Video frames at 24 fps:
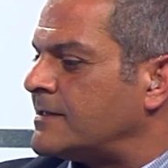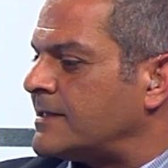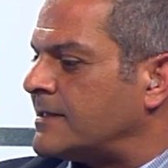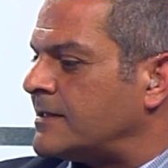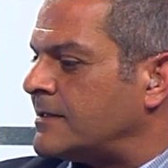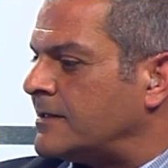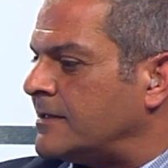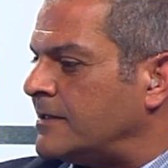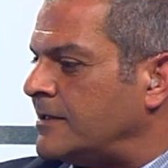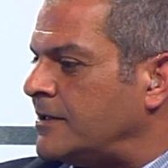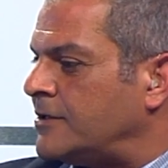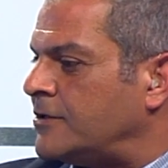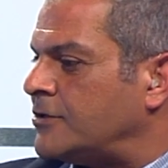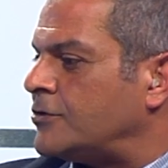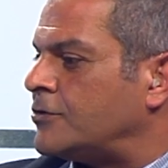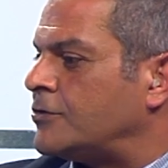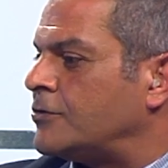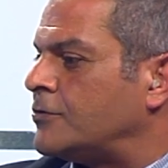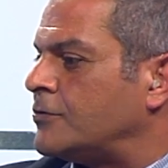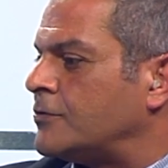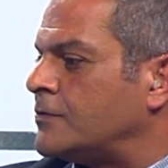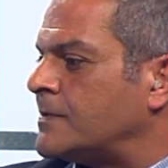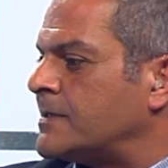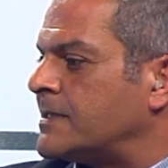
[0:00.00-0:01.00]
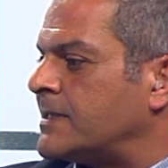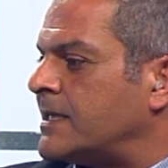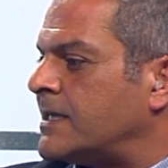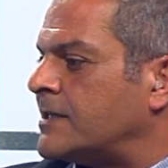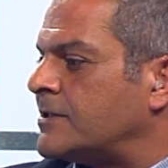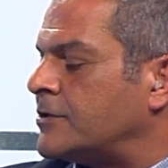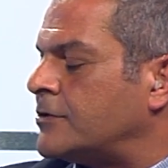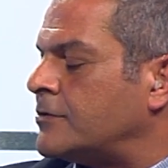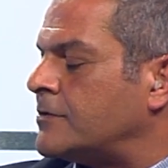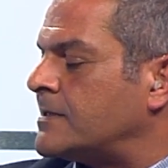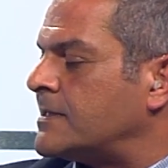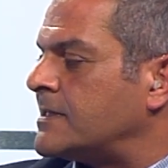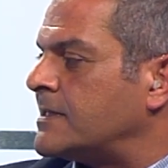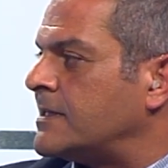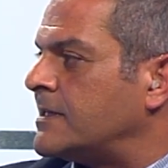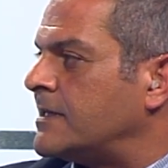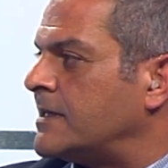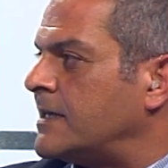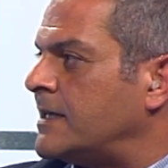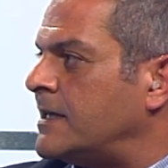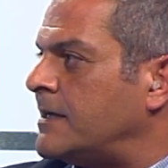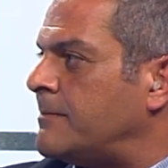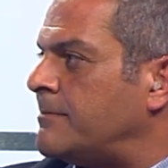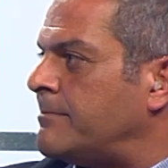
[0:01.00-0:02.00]
and issues that you're
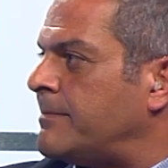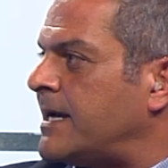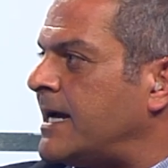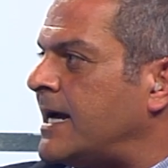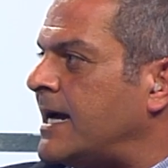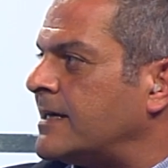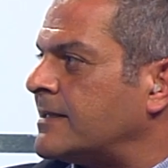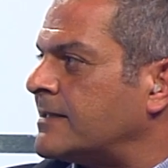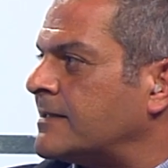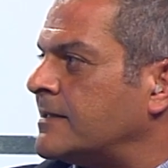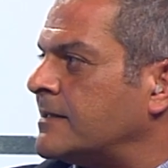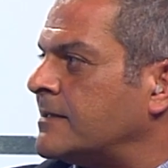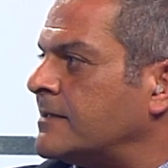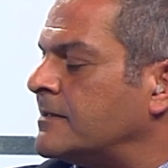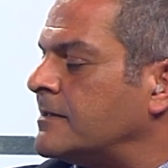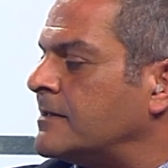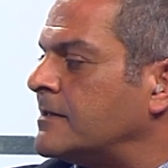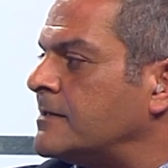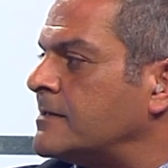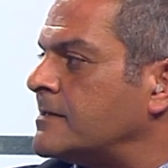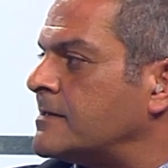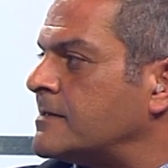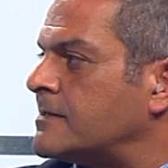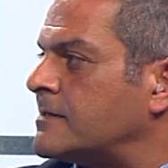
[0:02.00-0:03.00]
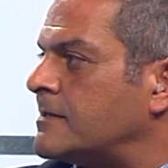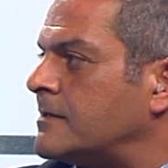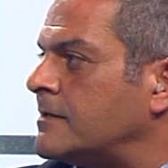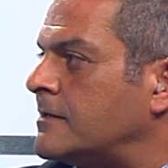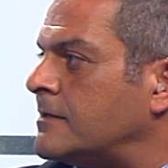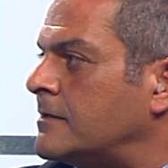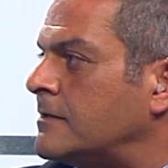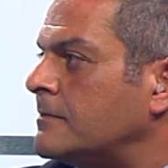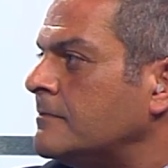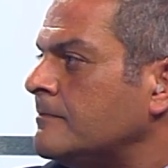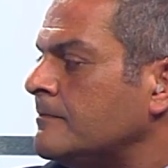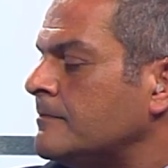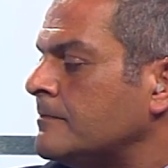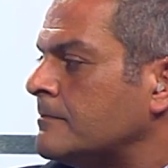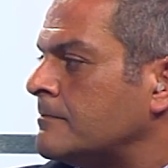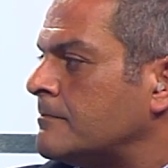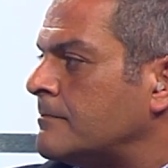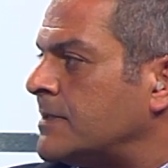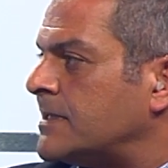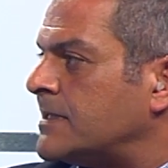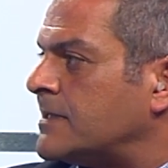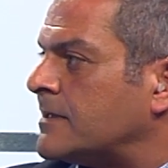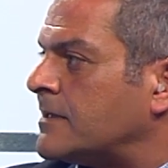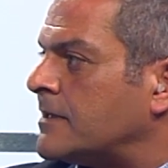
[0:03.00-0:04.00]
seeing impacting this
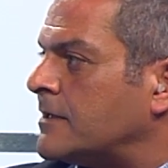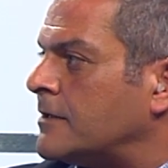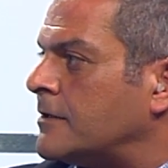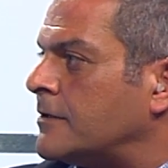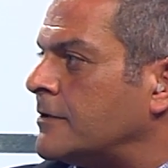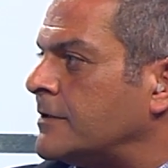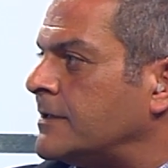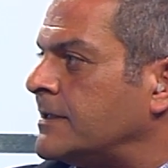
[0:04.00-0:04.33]
particular